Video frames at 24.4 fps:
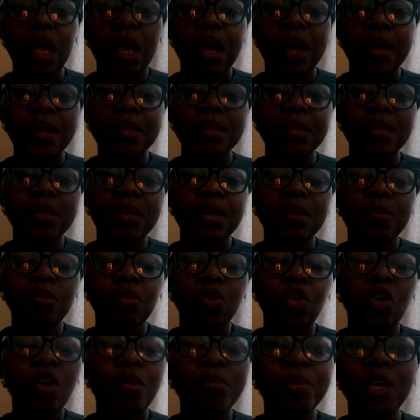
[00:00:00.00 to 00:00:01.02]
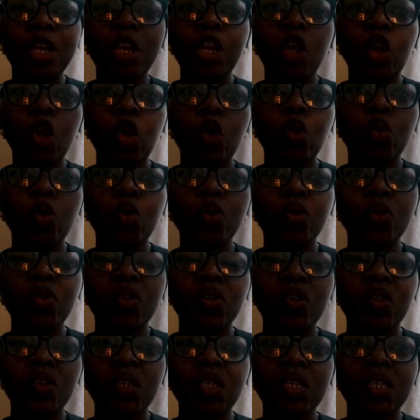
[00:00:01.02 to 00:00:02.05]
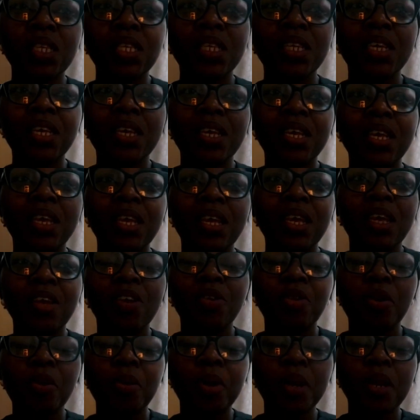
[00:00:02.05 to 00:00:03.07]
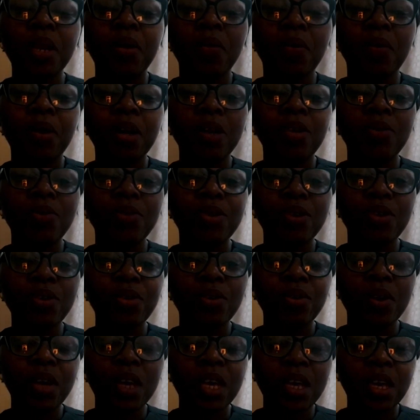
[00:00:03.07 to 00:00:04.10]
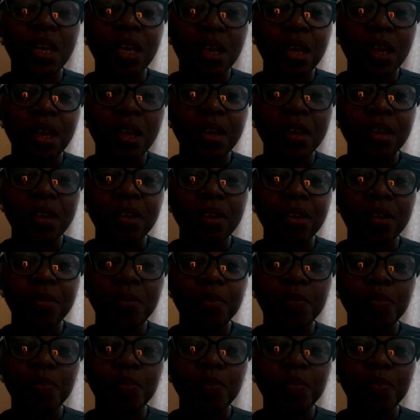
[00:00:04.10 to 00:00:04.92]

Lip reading: And I'm coming close during our reunion again,